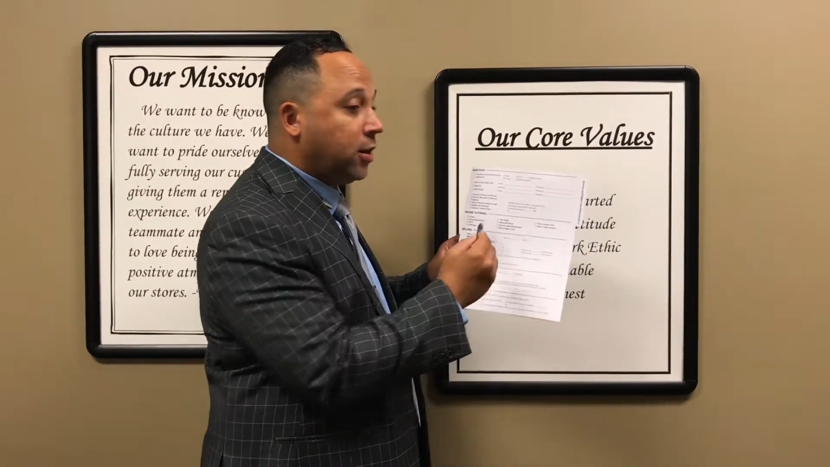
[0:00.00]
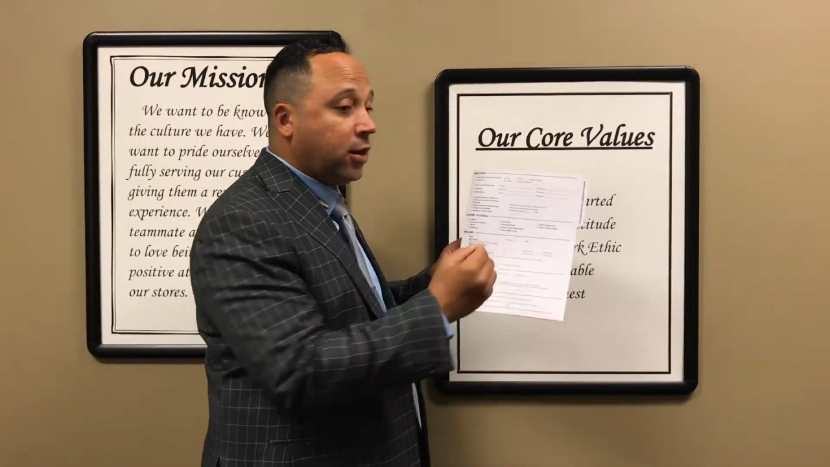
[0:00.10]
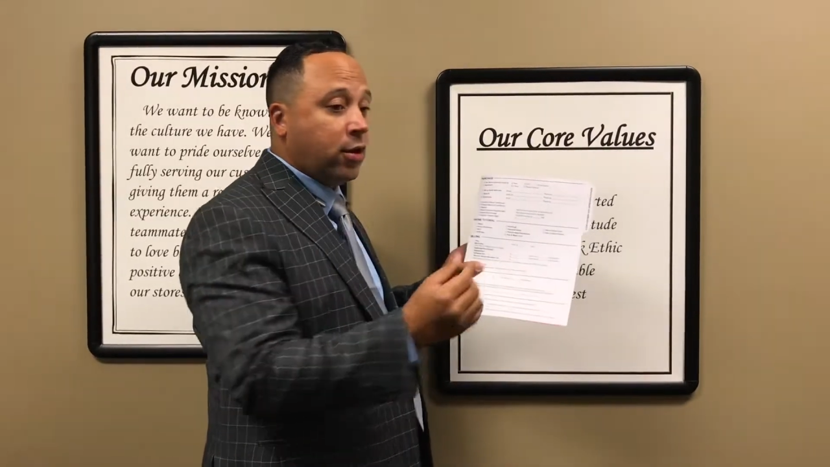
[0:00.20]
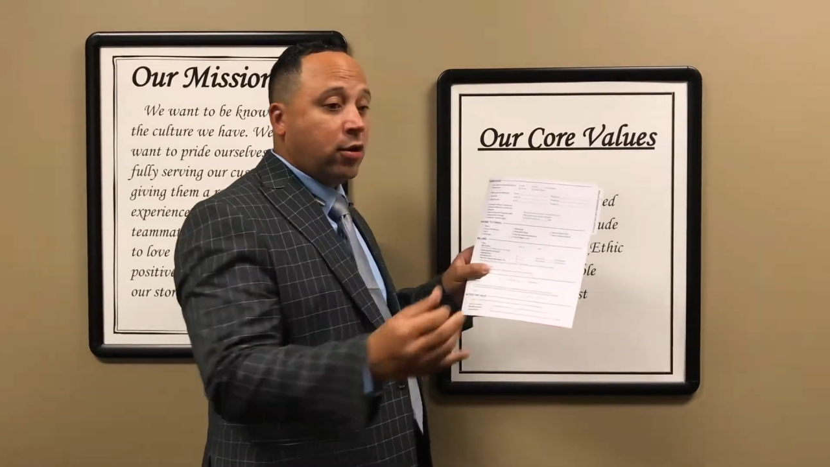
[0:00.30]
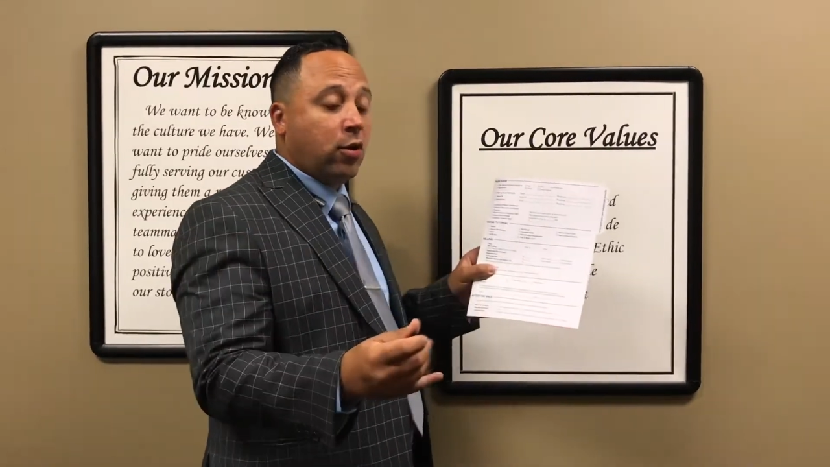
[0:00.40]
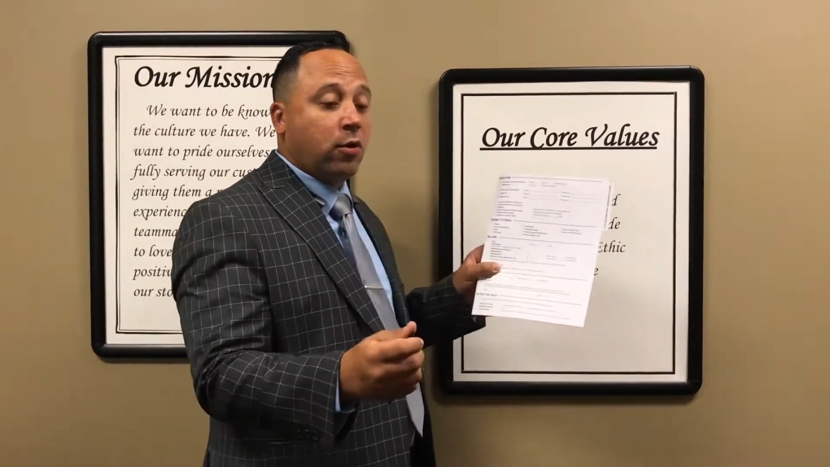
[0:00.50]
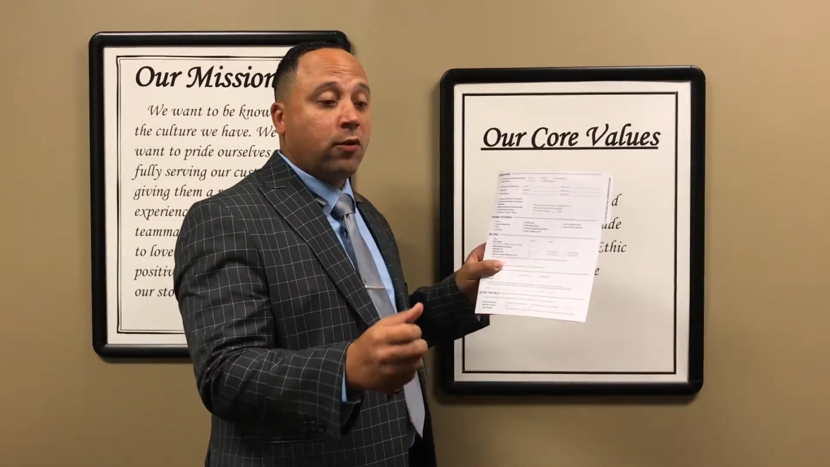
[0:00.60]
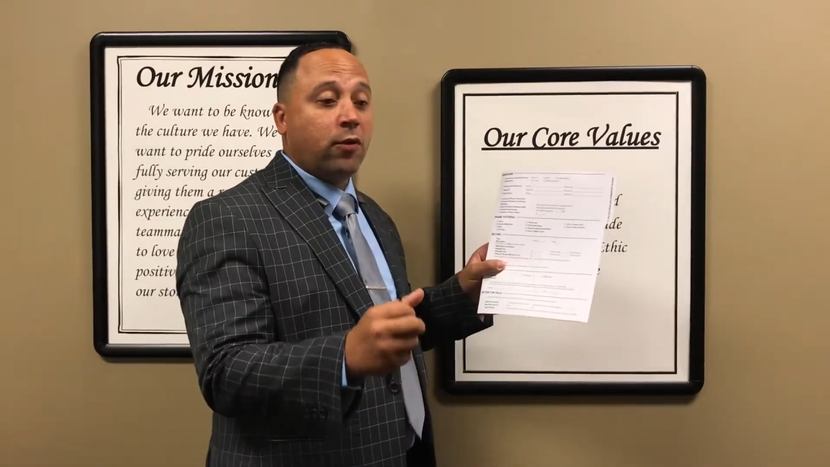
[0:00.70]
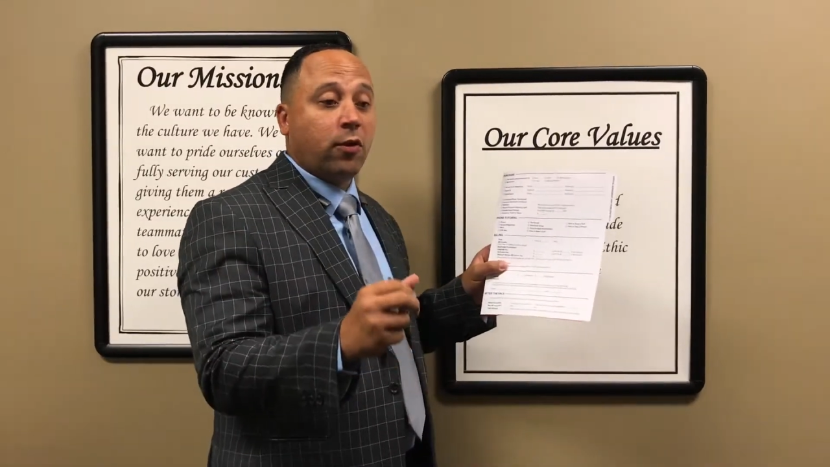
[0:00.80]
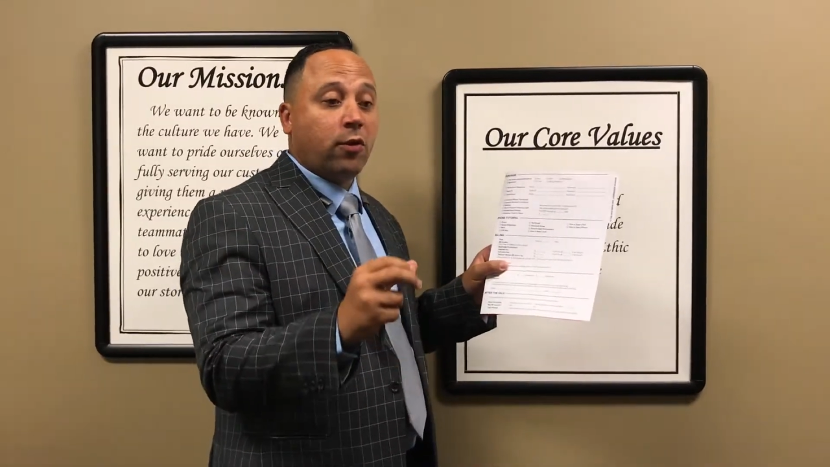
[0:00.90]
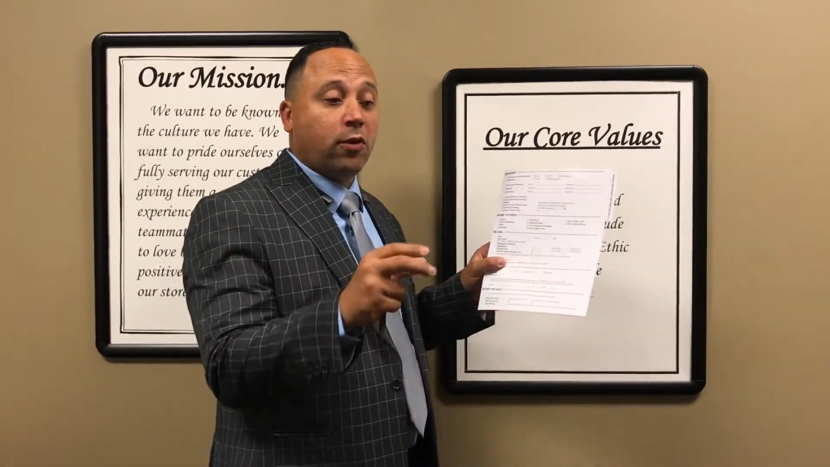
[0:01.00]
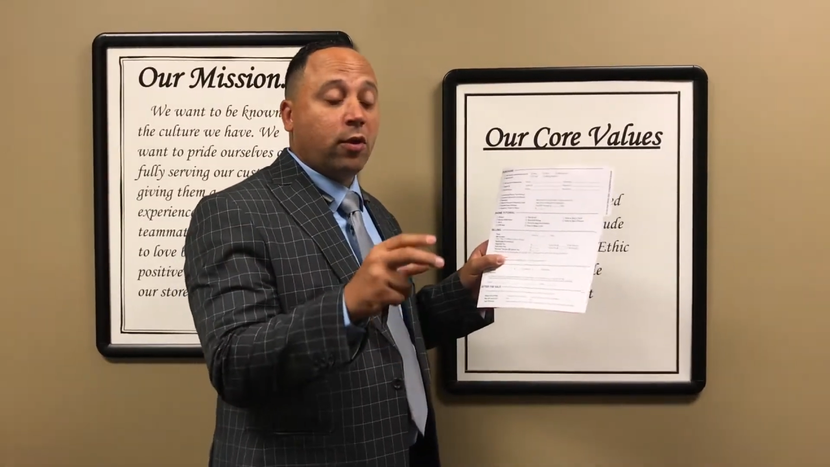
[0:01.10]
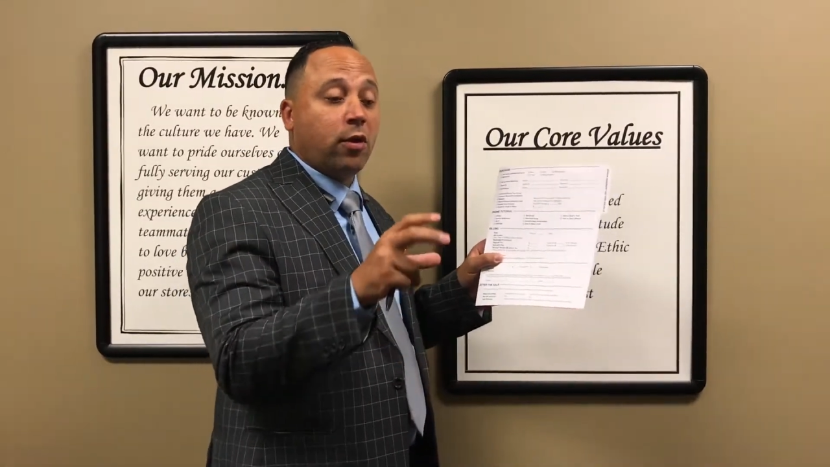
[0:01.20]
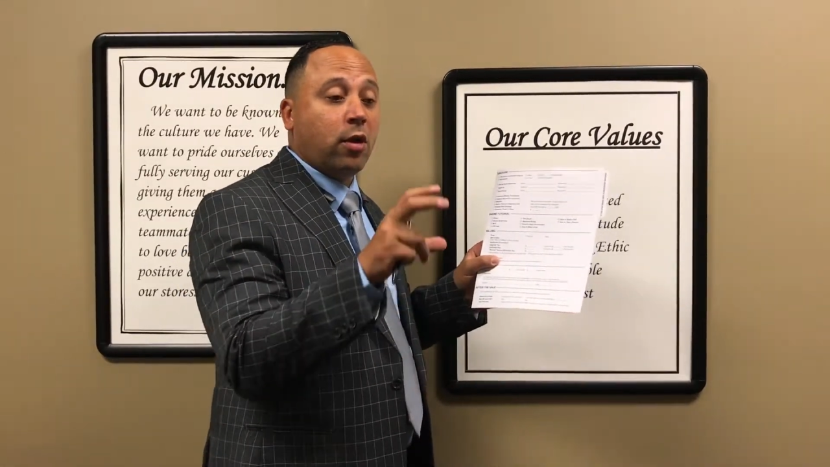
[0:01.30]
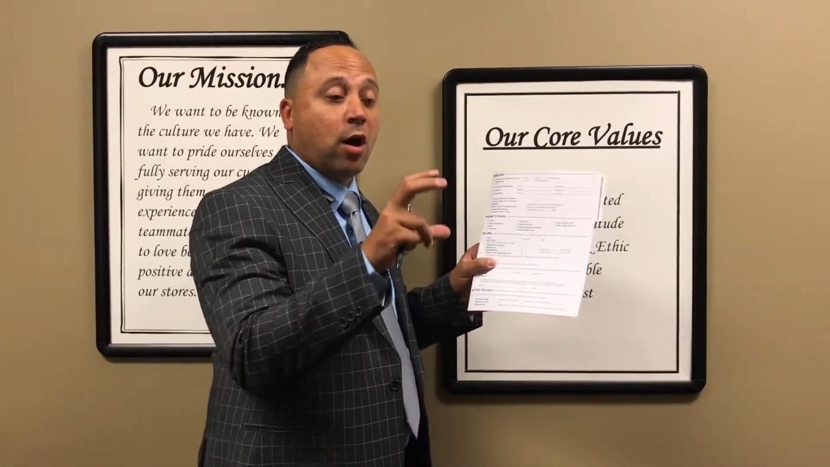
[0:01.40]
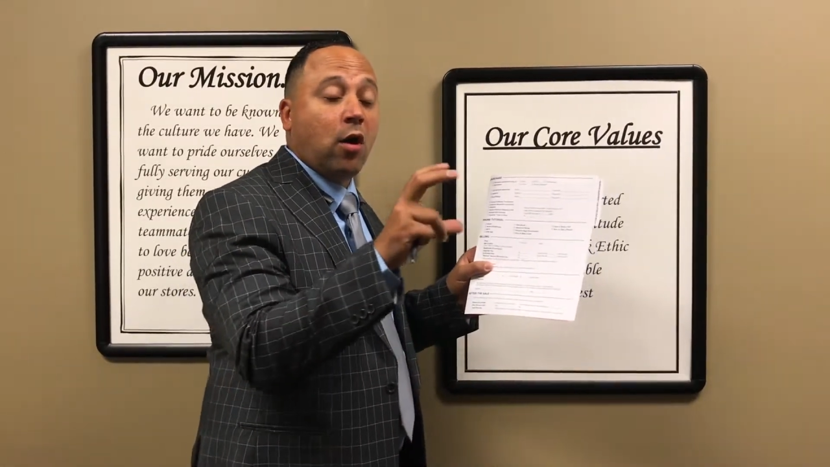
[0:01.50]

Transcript: that they're doing for their